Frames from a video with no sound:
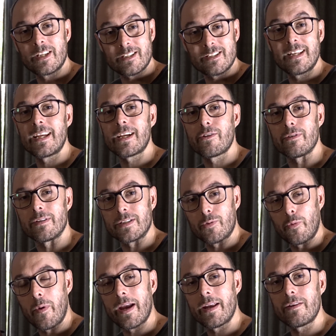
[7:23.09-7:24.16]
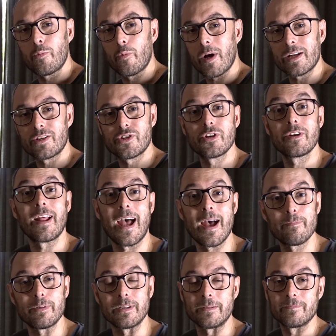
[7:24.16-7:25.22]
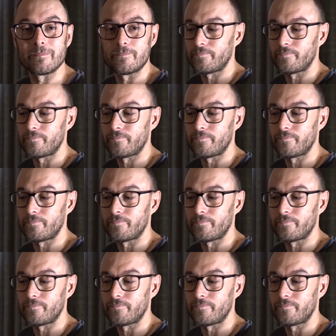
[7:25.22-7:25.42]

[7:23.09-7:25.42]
the sequence, when what should happen.